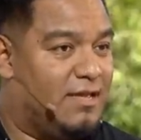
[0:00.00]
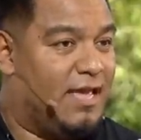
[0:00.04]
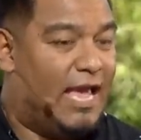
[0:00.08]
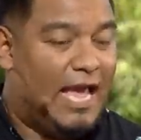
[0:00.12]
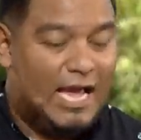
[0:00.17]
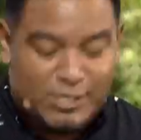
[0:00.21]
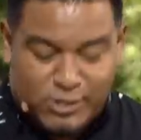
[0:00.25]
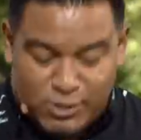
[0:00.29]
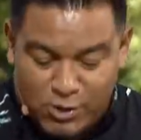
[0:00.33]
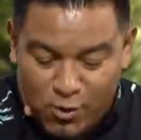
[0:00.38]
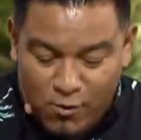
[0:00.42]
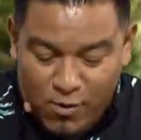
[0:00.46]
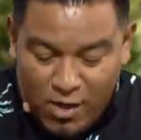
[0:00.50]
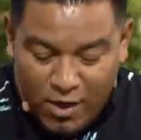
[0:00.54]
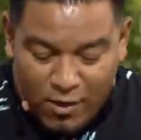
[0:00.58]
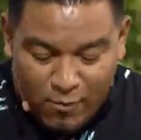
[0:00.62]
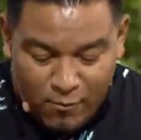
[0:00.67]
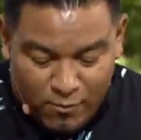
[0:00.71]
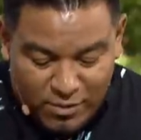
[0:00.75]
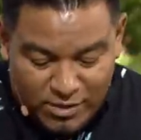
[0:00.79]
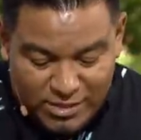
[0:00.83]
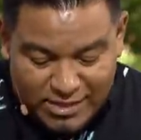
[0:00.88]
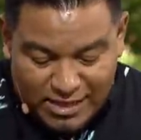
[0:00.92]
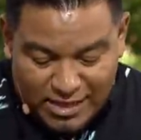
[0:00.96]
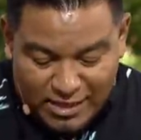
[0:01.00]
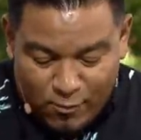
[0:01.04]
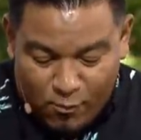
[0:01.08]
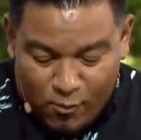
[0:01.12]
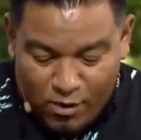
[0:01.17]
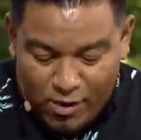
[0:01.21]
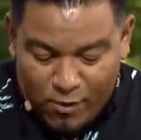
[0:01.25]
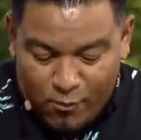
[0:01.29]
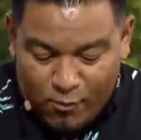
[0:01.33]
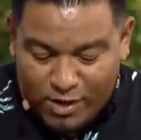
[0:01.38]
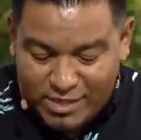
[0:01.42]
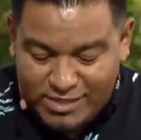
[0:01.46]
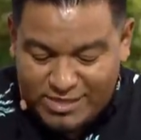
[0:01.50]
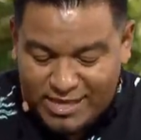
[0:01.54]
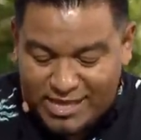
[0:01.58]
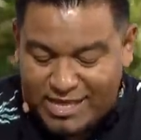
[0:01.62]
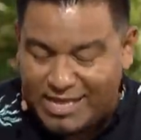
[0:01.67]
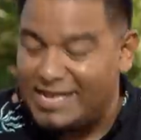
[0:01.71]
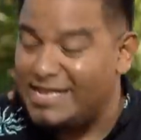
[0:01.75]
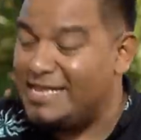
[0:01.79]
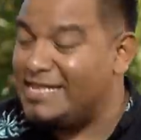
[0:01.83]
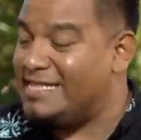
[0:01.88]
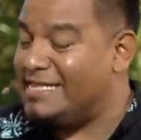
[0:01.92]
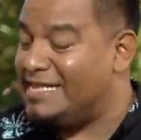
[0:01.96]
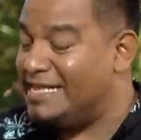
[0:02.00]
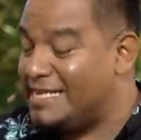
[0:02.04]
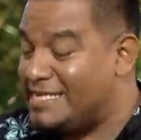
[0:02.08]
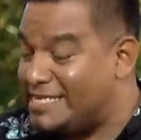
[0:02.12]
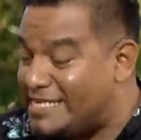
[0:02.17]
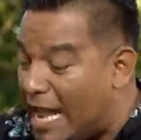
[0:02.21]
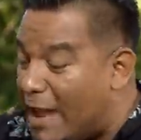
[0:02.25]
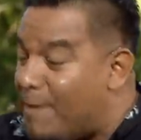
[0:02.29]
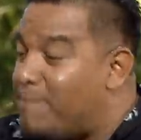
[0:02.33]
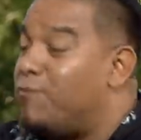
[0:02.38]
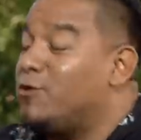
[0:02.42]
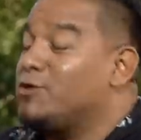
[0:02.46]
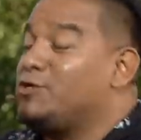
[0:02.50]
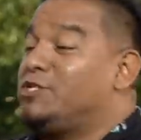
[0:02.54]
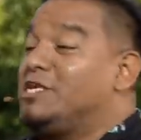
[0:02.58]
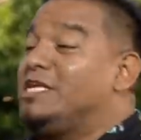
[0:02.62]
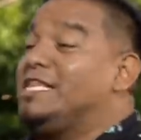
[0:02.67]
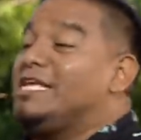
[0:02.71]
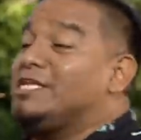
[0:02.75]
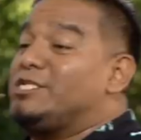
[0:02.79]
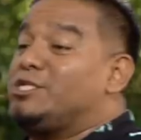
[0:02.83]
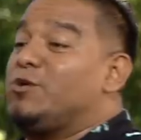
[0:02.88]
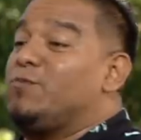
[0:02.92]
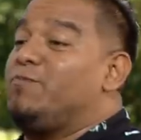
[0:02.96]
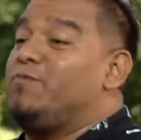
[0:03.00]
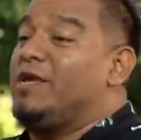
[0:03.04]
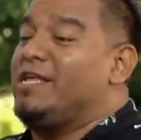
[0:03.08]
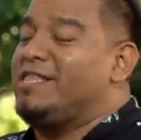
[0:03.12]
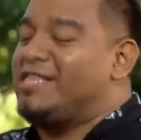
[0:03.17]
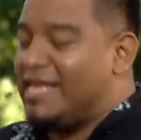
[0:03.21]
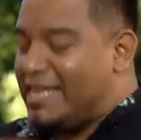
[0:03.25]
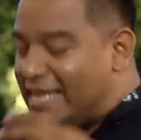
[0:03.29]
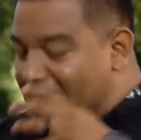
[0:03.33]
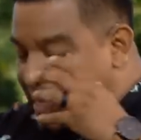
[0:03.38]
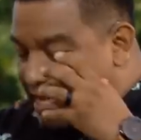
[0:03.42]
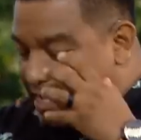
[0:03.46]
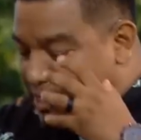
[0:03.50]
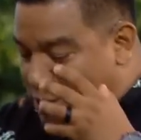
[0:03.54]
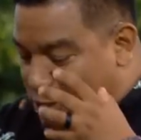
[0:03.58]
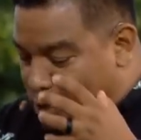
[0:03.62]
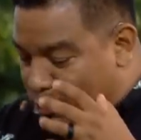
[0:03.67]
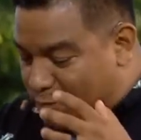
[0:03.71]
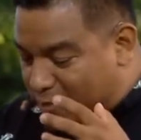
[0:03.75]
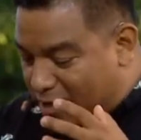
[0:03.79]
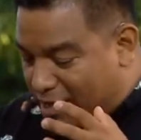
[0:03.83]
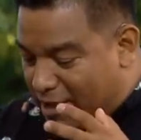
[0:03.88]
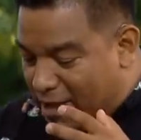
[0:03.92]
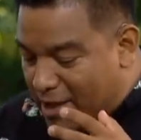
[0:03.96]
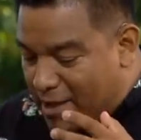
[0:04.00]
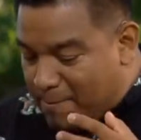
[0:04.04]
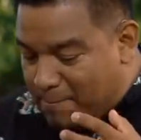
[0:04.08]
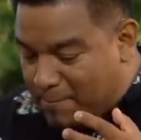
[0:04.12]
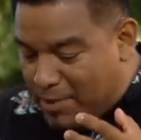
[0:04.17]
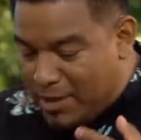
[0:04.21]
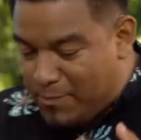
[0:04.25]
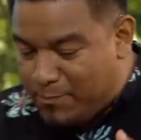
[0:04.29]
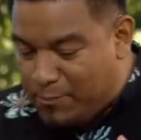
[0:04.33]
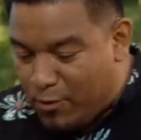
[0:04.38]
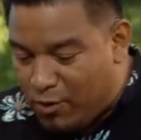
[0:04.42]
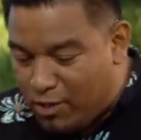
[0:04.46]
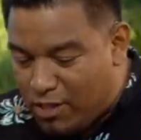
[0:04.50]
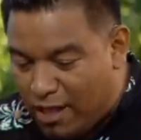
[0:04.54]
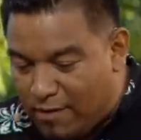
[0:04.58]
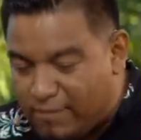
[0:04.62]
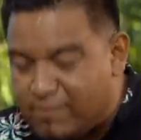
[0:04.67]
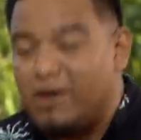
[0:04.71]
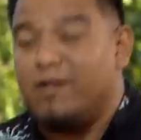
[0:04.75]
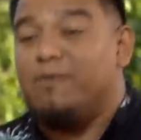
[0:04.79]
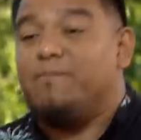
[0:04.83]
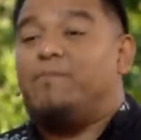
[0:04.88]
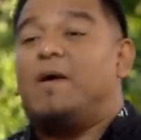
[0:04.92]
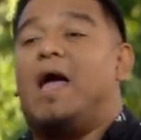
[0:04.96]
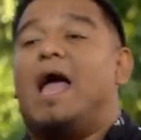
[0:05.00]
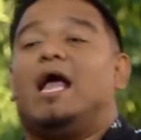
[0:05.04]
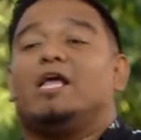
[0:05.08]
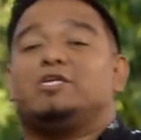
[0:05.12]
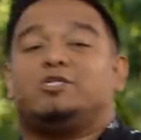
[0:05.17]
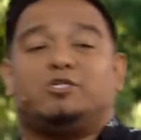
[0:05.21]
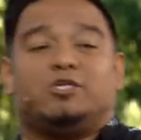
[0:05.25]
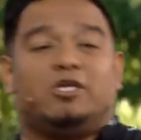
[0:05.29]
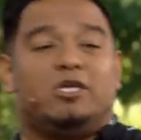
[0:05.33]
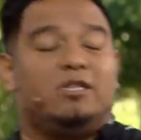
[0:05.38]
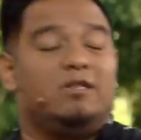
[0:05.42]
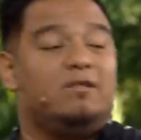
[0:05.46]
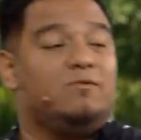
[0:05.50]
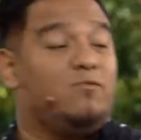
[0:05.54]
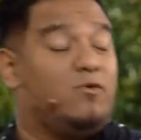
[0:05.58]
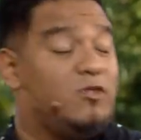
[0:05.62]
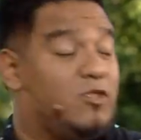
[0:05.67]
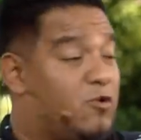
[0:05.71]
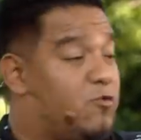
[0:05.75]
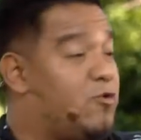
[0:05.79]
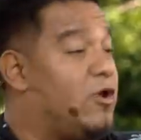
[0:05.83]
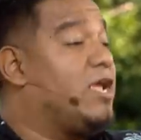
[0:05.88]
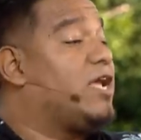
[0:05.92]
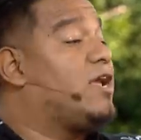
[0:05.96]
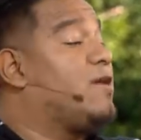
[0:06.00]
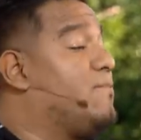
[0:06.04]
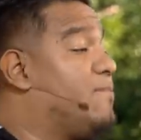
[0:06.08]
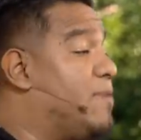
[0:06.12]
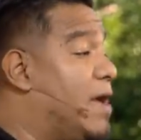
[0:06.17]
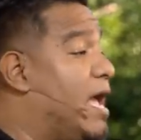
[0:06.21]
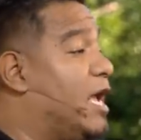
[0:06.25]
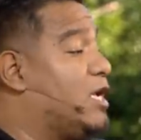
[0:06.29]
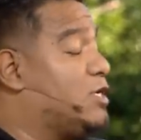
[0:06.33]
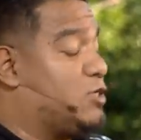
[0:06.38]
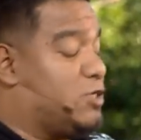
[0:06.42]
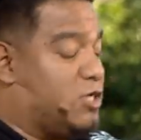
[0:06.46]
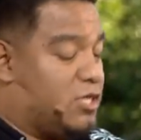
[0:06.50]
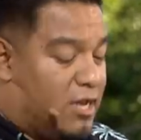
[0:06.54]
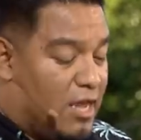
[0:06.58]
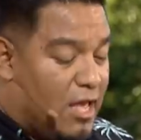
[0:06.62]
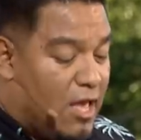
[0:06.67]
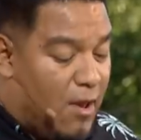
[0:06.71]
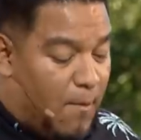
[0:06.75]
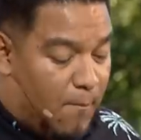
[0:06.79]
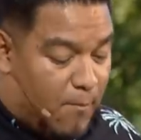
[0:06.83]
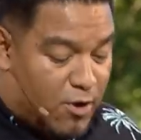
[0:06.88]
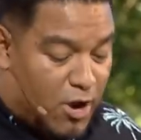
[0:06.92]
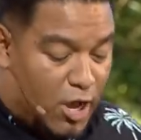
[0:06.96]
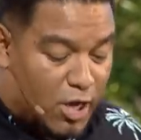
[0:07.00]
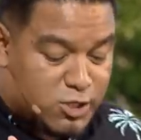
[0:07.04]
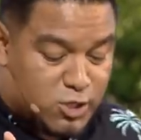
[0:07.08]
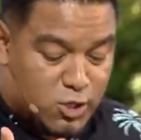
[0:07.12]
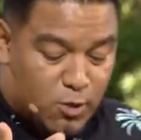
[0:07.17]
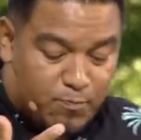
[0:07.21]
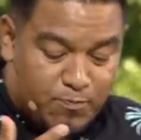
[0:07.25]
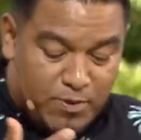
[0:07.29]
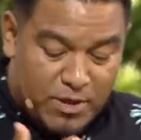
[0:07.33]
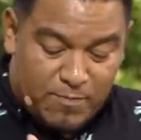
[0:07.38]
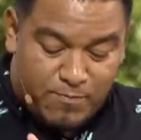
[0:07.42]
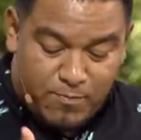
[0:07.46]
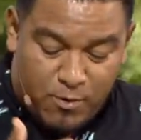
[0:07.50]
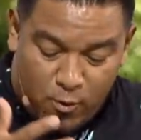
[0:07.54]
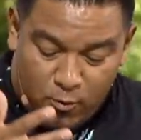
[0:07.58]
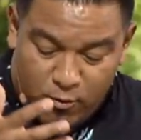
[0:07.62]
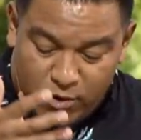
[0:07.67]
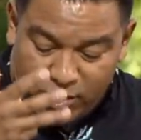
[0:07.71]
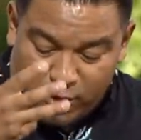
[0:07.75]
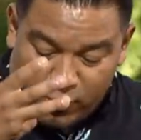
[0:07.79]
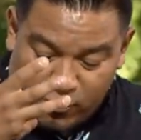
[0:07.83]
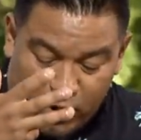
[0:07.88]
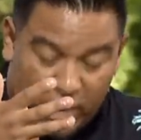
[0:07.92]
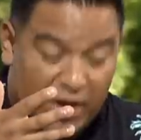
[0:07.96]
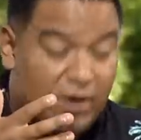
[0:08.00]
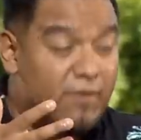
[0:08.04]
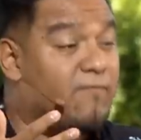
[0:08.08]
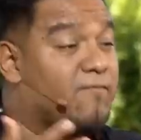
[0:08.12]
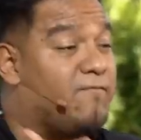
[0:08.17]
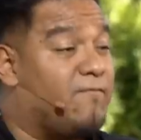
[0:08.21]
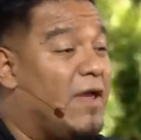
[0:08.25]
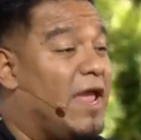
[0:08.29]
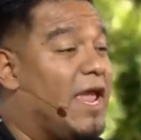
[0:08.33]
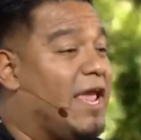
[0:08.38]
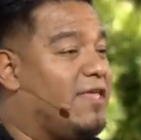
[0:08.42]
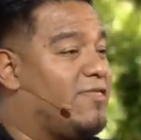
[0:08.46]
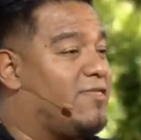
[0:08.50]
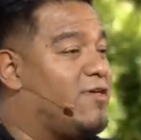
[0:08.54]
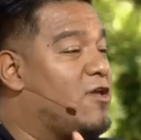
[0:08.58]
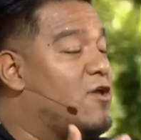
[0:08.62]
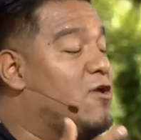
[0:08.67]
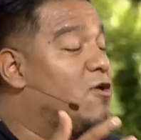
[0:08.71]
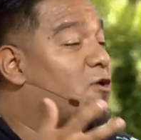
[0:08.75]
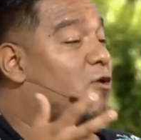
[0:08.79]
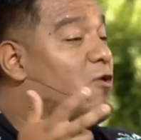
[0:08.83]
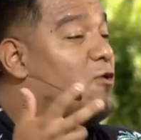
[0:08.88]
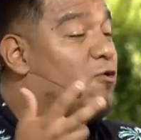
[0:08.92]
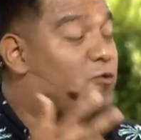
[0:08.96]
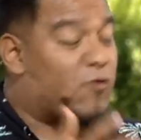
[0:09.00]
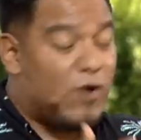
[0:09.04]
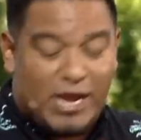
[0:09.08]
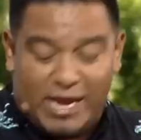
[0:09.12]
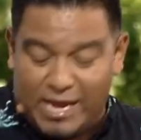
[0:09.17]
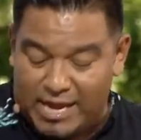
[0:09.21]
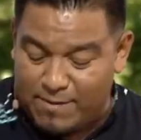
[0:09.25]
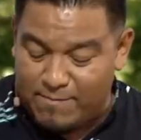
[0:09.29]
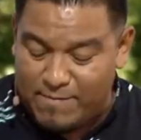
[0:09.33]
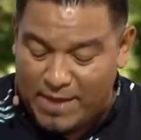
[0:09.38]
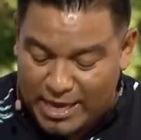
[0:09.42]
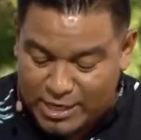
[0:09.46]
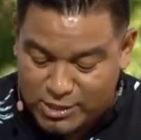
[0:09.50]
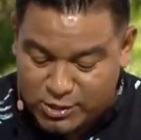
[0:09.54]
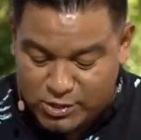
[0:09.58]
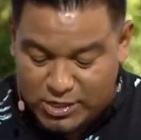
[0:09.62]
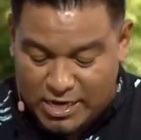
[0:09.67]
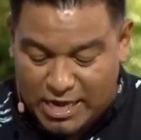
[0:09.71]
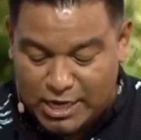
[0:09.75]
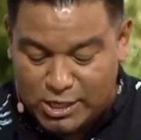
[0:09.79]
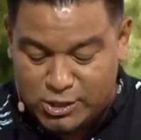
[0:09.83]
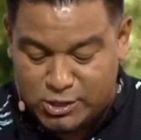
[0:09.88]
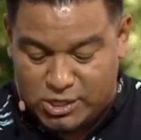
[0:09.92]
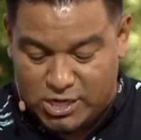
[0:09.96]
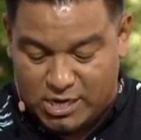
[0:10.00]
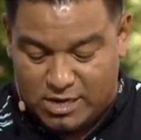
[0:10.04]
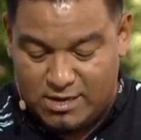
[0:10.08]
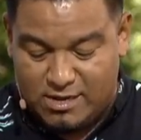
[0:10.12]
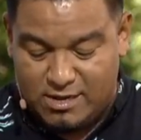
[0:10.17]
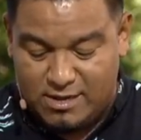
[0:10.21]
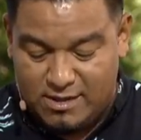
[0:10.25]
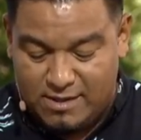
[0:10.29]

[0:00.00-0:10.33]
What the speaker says: And so what the disciples needed to be, they needed to be people of compassion, with great compassion, but also people with great faith, great imagination.